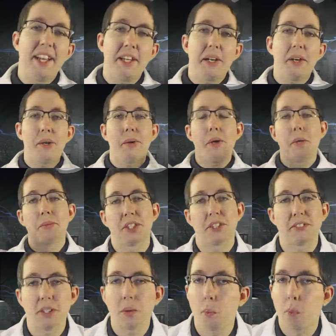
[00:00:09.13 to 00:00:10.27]
Hello,
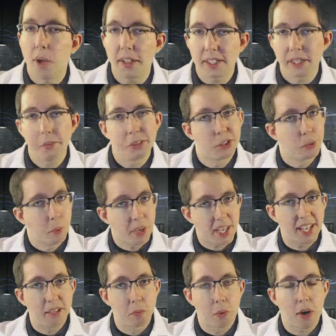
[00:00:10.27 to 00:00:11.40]
Observer. Welcome to
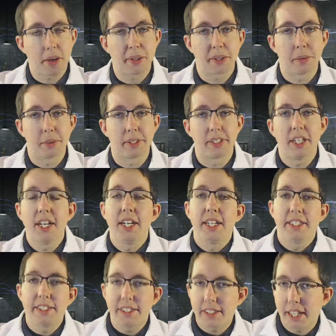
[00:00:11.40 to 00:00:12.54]
Weekend Watercooler.
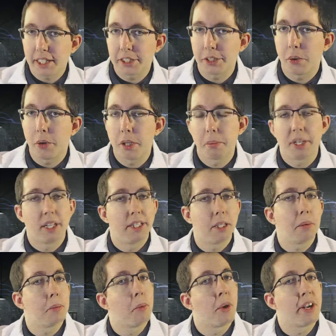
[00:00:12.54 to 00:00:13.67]
This is actually going to be a little
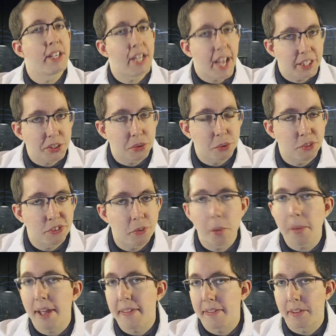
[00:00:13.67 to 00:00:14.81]
bit more natural
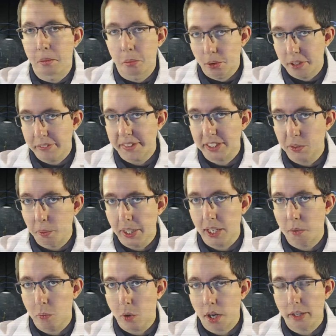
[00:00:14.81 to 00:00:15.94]
format than the previous
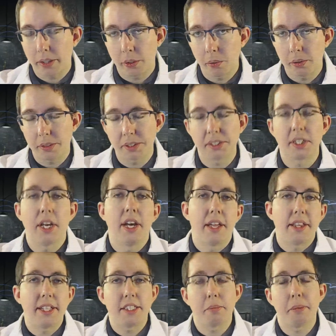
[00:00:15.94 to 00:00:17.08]
Weekend Watercoolers.
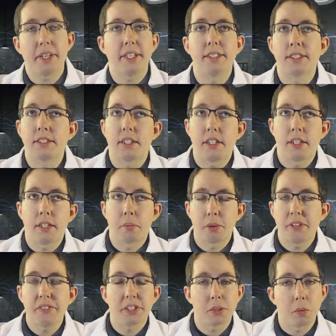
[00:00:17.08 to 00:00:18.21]
That's because the
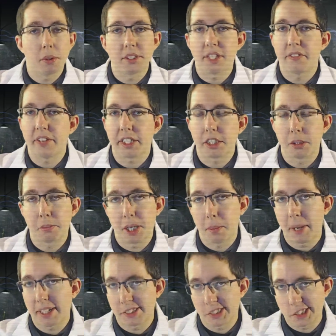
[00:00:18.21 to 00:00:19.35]
previous ones have actually been
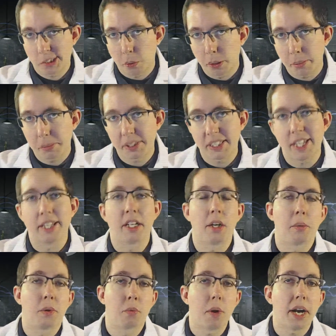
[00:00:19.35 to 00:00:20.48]
about scripts, and then I
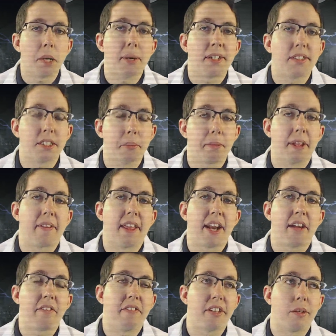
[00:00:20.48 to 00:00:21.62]
would write about something that
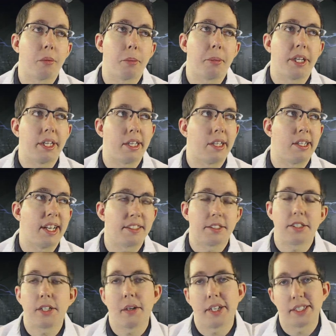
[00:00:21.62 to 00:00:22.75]
I feel would be
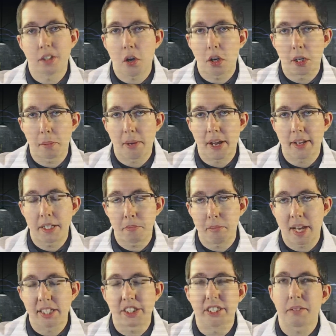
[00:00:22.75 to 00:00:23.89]
necessary to talk about in
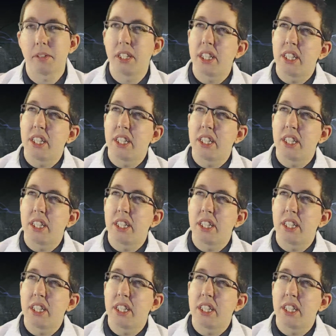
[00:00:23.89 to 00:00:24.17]
Magic.